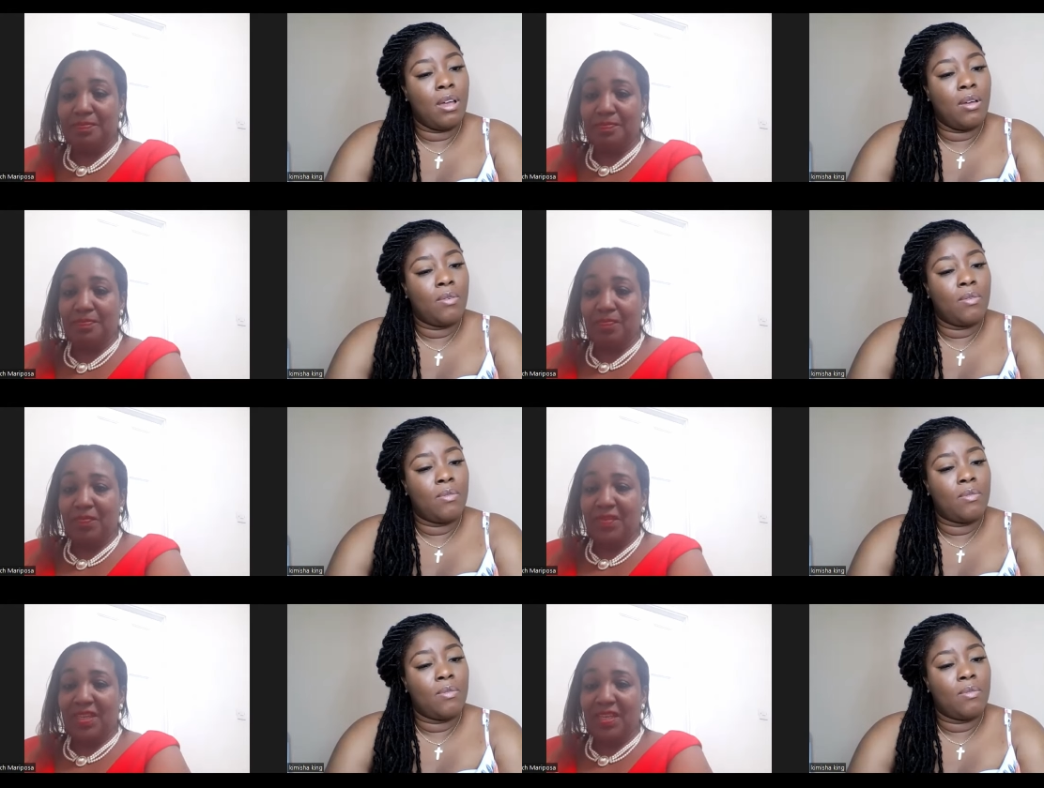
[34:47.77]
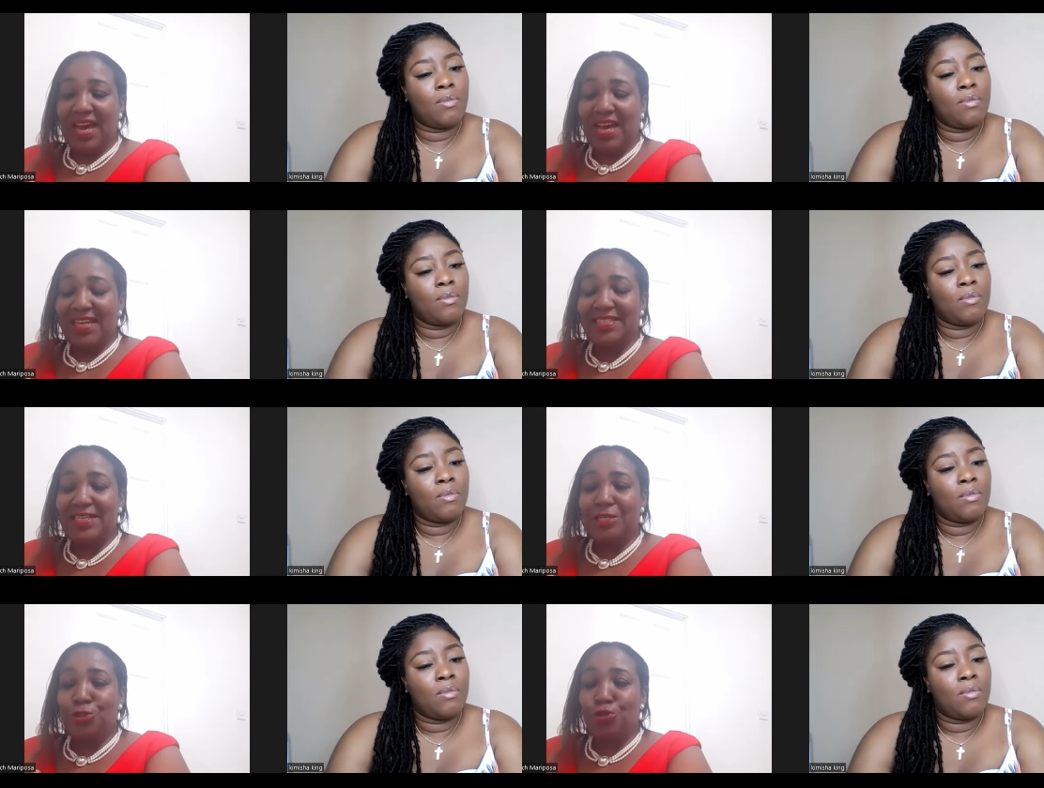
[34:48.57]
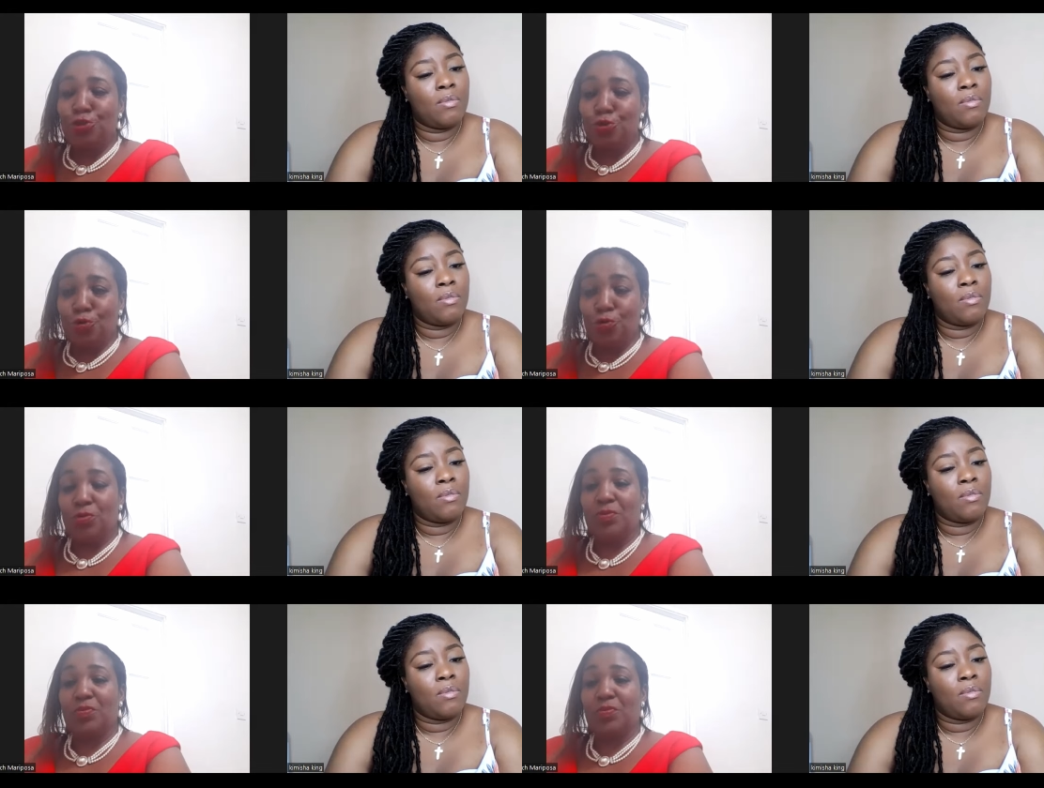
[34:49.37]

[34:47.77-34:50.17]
Speaker 1: Mm. I didn't know